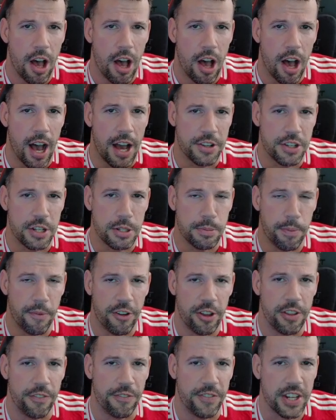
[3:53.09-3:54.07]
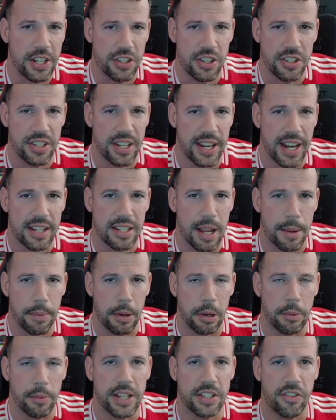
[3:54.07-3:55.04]
I just prefer the fixtures the next couple
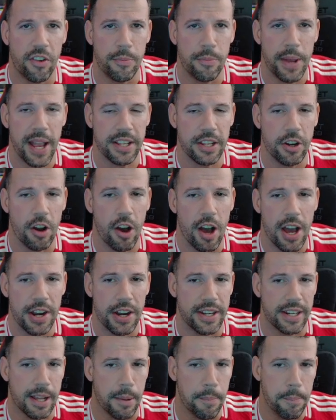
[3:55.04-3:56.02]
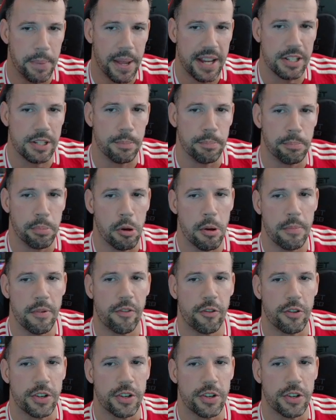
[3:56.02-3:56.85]
of weeks for Man United compared to Bournemouth,